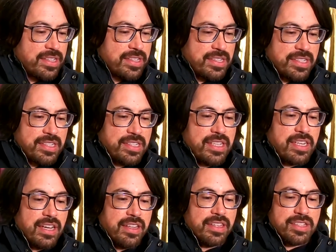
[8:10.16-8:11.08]

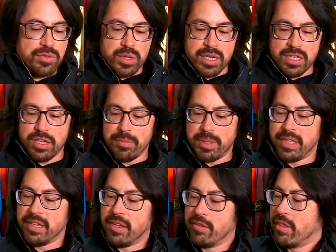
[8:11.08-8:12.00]
sit on this one a little bit.
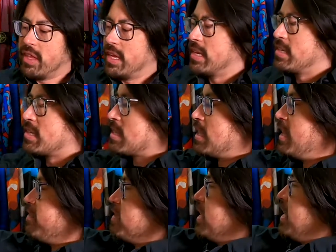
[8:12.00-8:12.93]
The other thing is
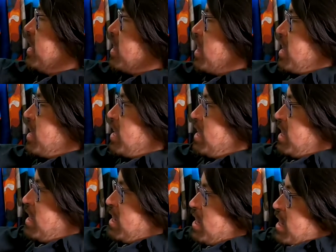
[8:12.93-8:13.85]
sleeve length
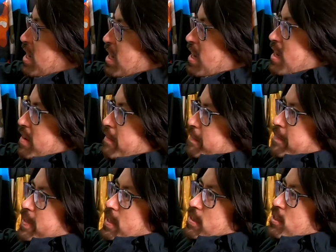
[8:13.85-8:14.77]

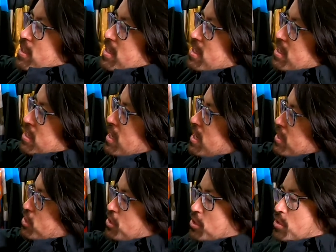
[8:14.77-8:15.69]
feels just a
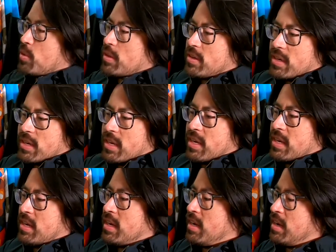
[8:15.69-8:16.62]
touch short
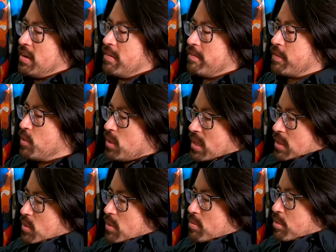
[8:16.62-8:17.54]
for what I
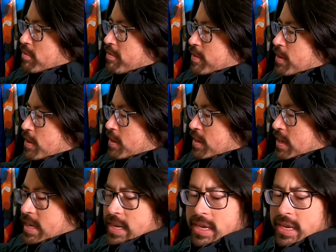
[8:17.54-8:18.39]
would prefer.